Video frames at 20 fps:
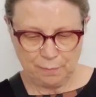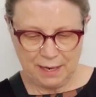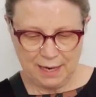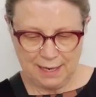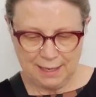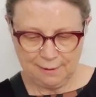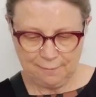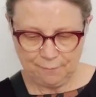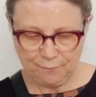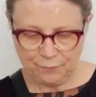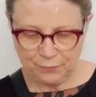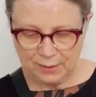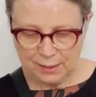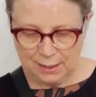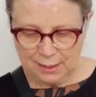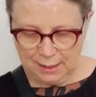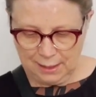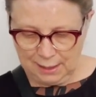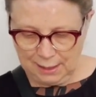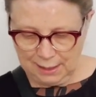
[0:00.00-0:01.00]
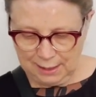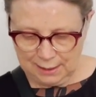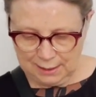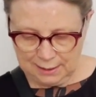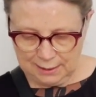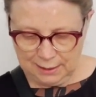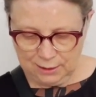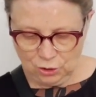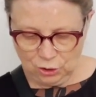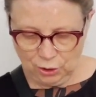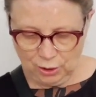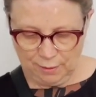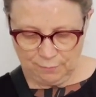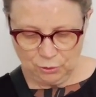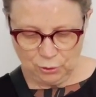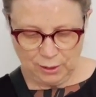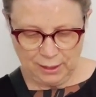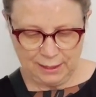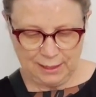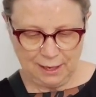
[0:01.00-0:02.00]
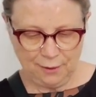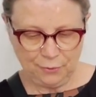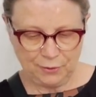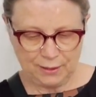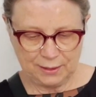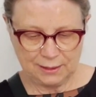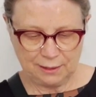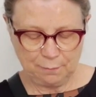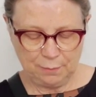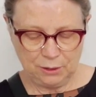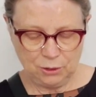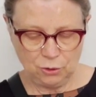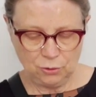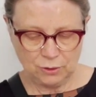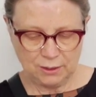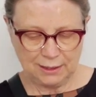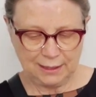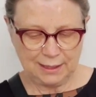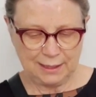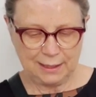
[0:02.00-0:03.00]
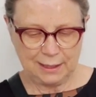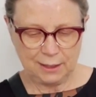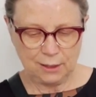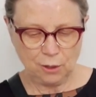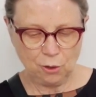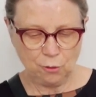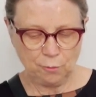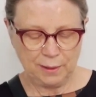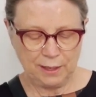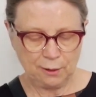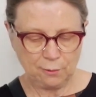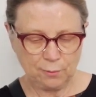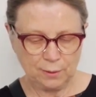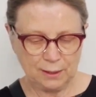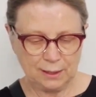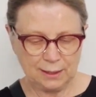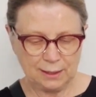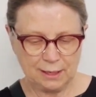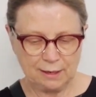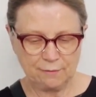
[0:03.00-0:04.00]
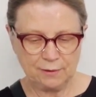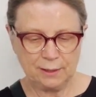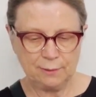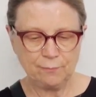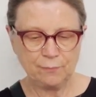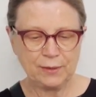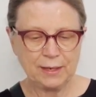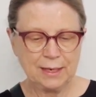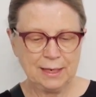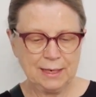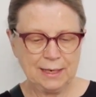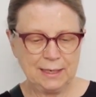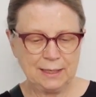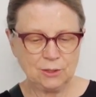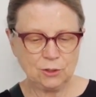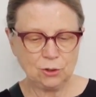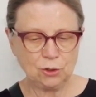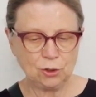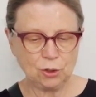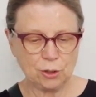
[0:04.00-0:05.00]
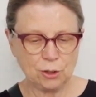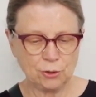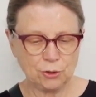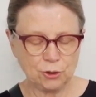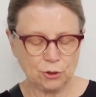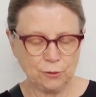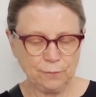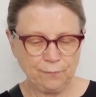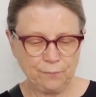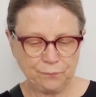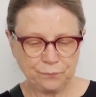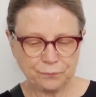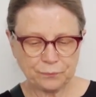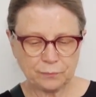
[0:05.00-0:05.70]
bag. And this year I'm trying out this. I've been using it at home and I really love it. It's a charger